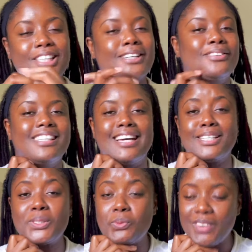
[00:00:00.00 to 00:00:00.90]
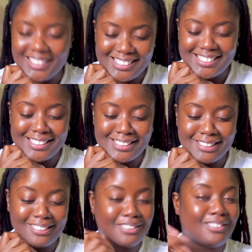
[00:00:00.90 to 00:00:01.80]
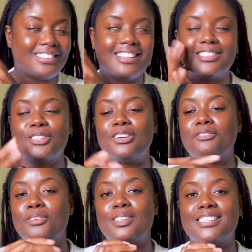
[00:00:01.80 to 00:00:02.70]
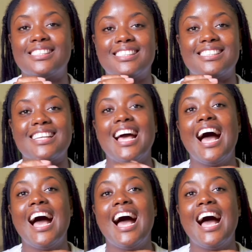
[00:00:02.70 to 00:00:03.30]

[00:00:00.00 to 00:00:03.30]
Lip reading: It only has 1 season though. That's so unfortunate.